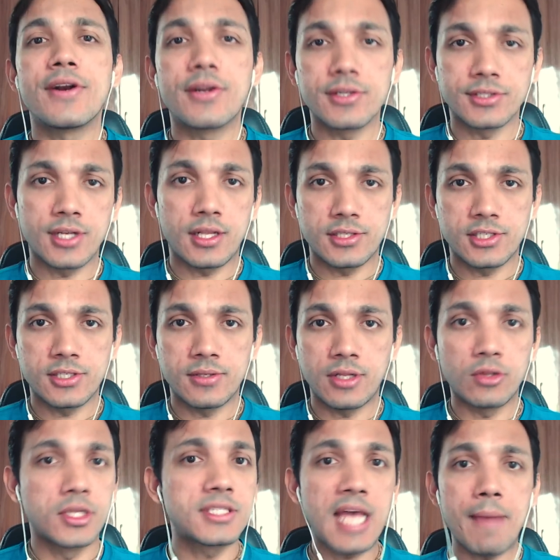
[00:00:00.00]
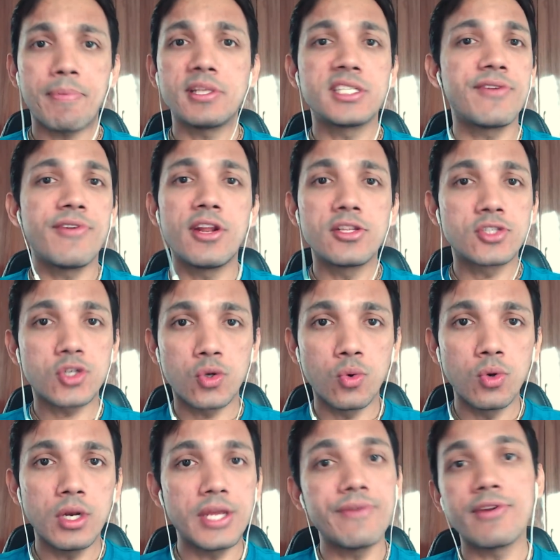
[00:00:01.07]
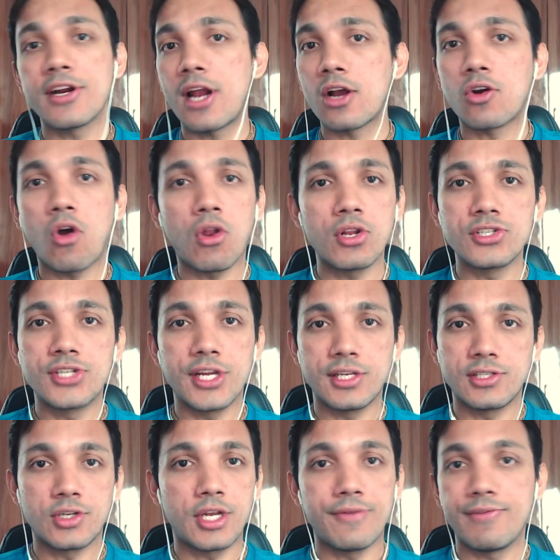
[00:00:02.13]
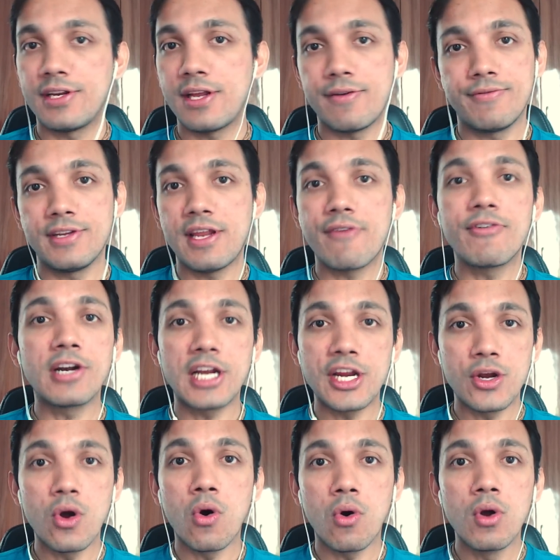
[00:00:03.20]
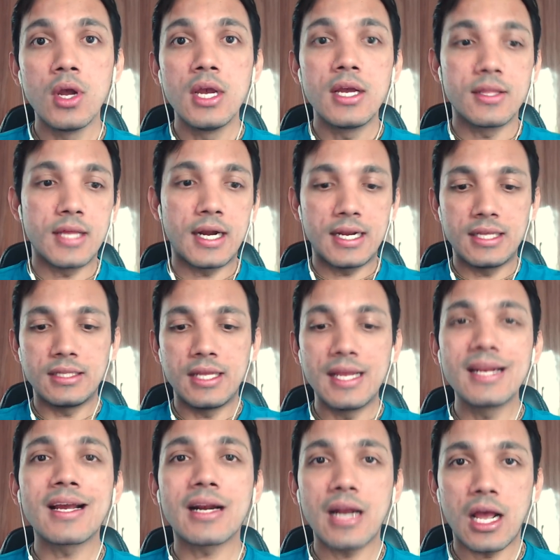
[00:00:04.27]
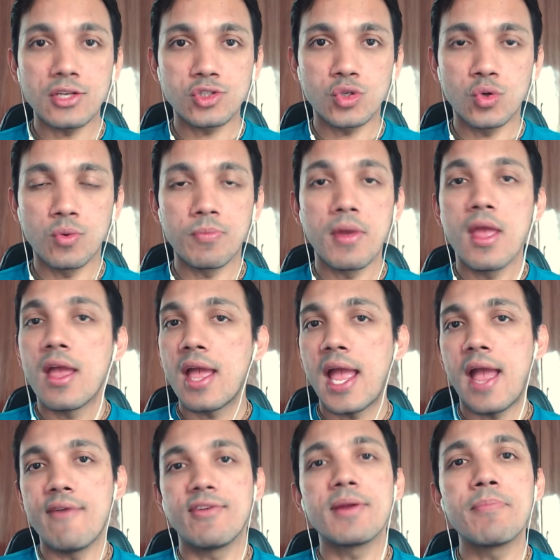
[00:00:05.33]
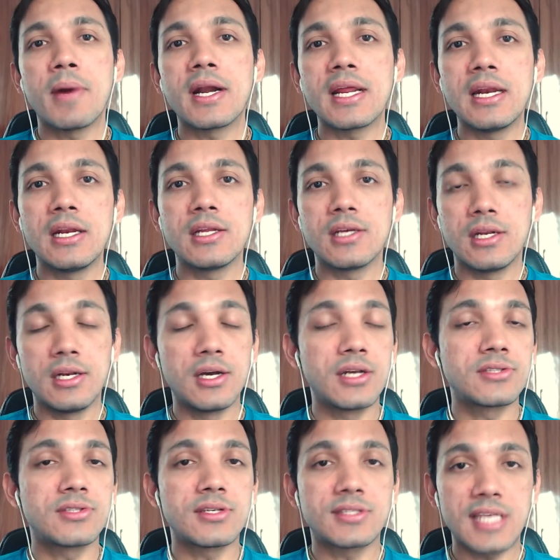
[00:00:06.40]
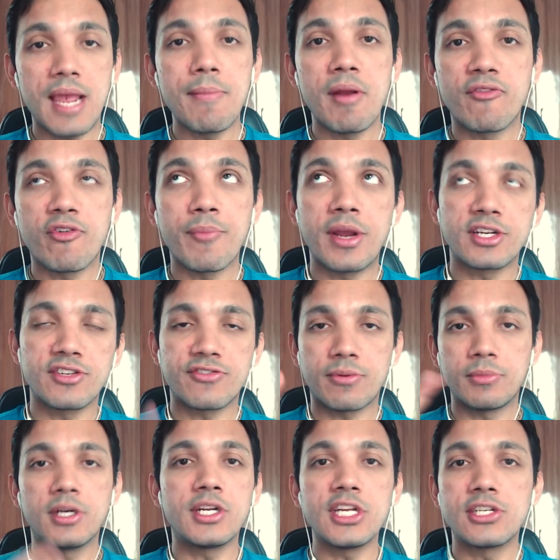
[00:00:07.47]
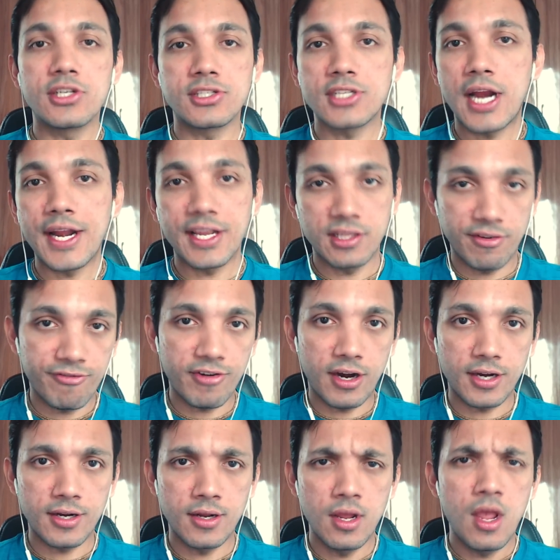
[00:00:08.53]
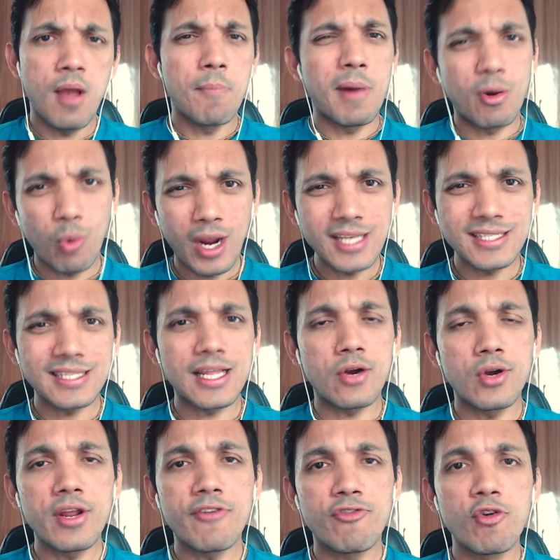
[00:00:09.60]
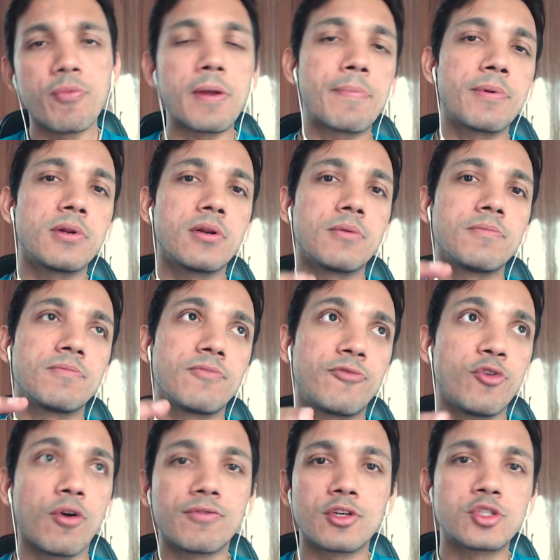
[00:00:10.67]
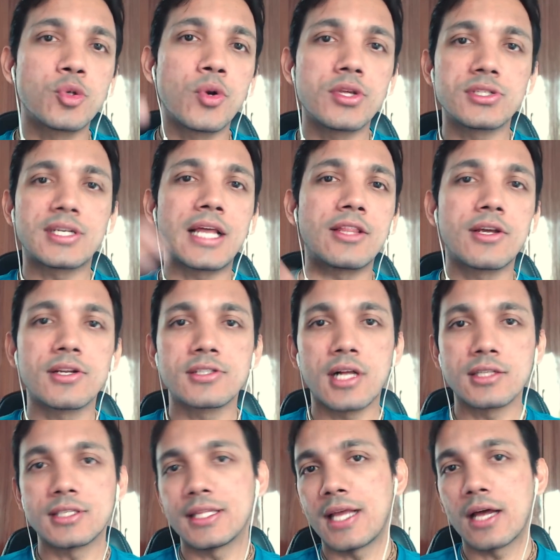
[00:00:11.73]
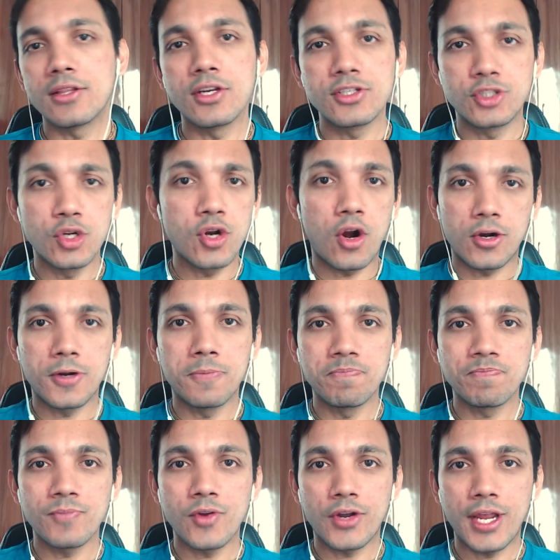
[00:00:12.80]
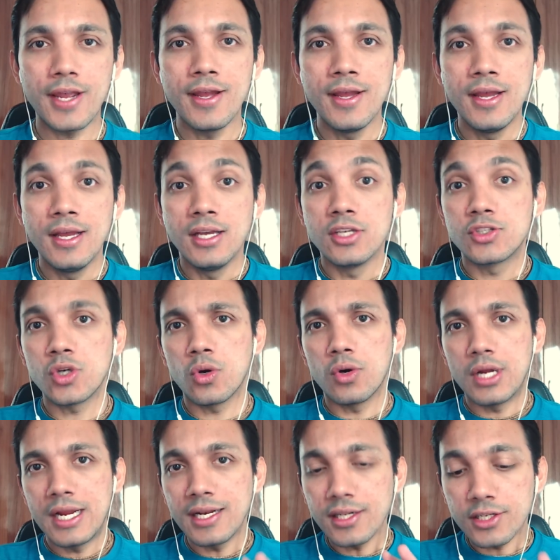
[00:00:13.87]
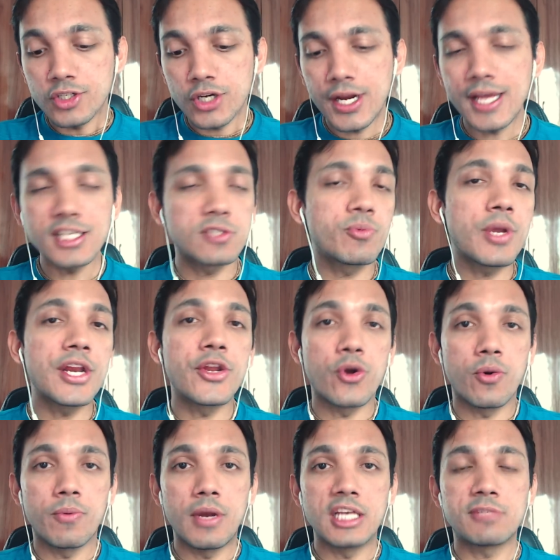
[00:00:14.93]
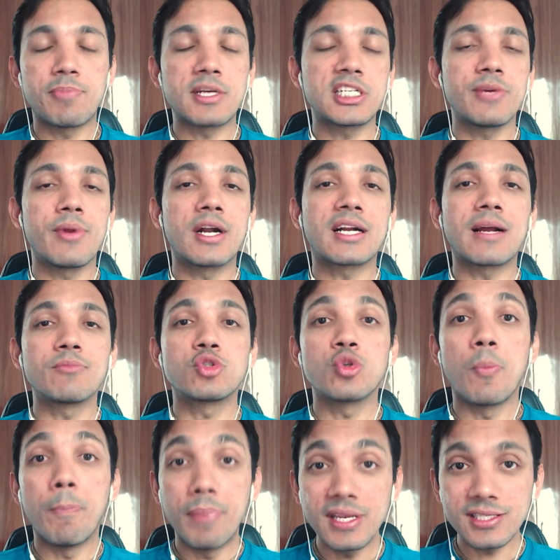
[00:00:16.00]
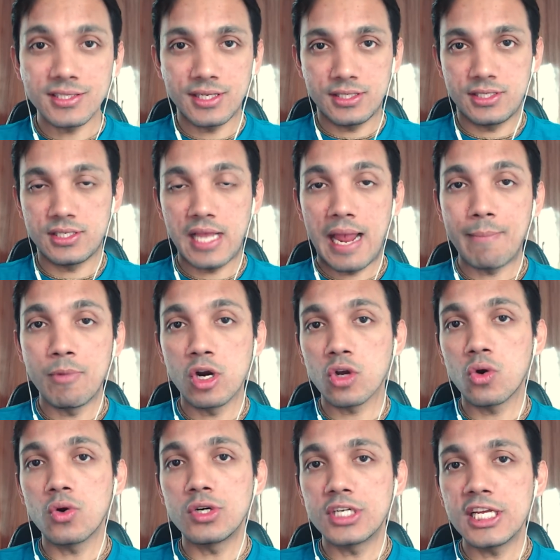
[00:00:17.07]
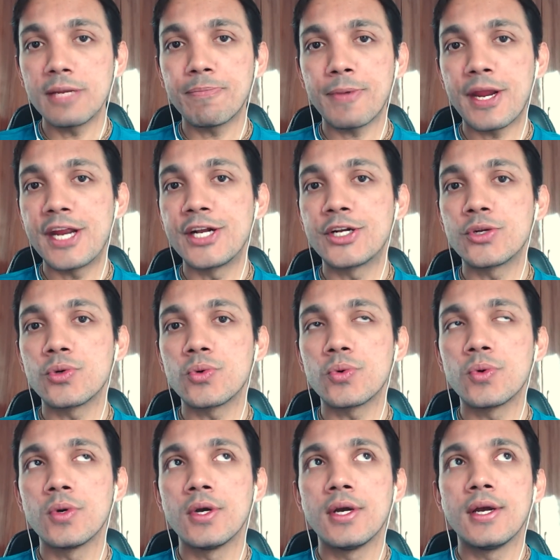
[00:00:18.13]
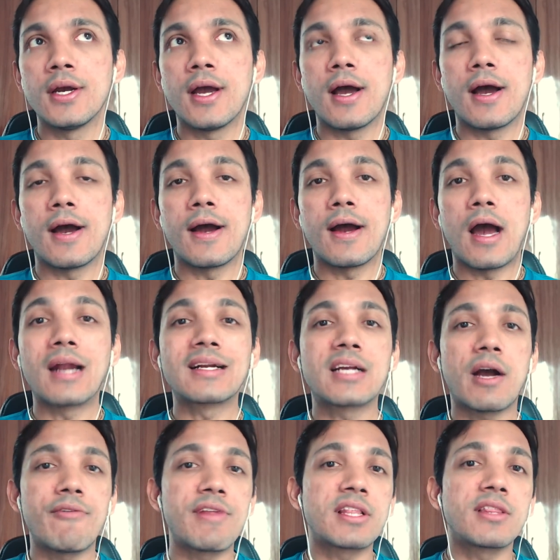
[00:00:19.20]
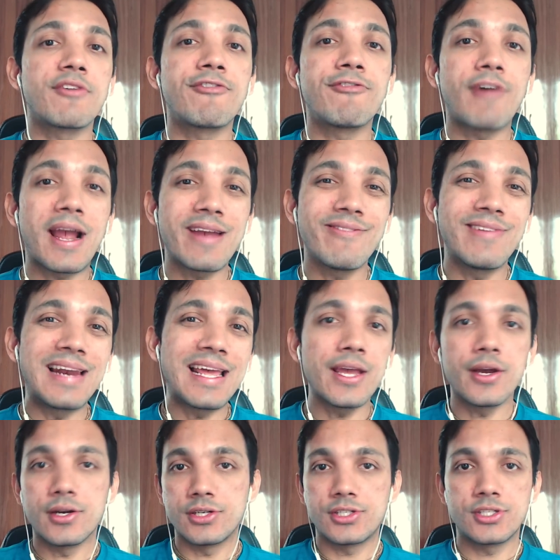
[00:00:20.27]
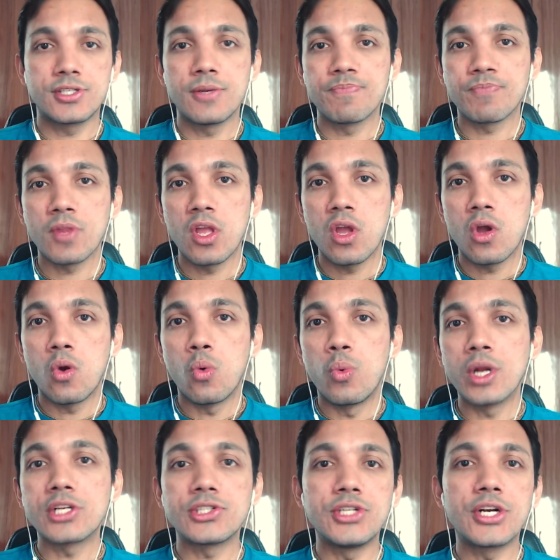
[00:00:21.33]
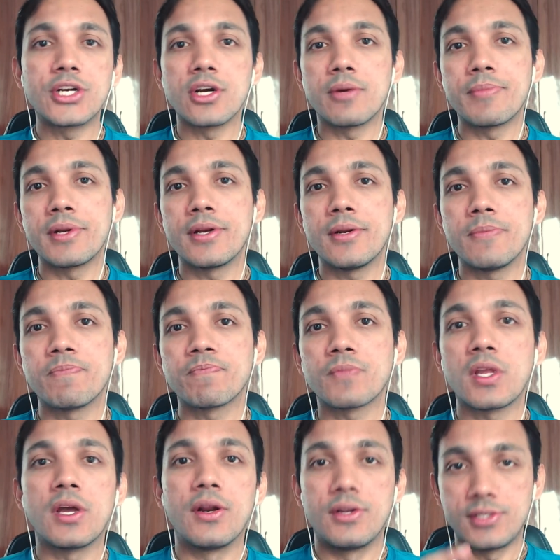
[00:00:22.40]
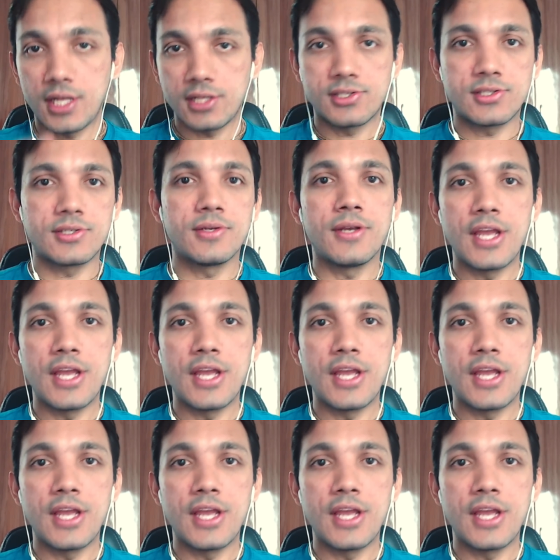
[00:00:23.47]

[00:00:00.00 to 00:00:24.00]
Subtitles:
results? Now this happens even in school, even in our college days. Okay, we definitely know that in the classroom, everybody learns the same information from the teacher standing in the front. But why is it that only a few of the students get the results and the others do not? Okay, so in today's video, especially when it comes to business, I'm going to go deep into uncovering the 5 layers which determine results